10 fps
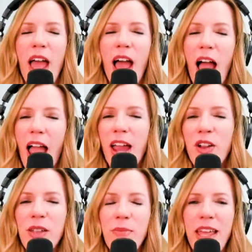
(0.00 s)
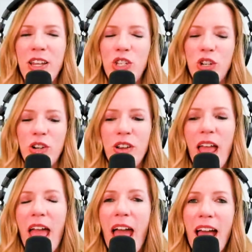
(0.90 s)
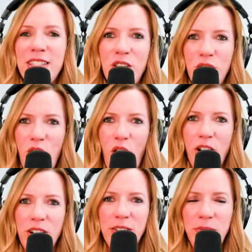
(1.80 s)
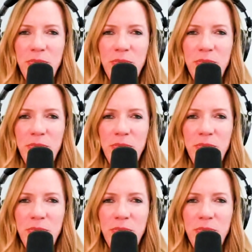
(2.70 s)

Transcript: a hiring manager has a good heart,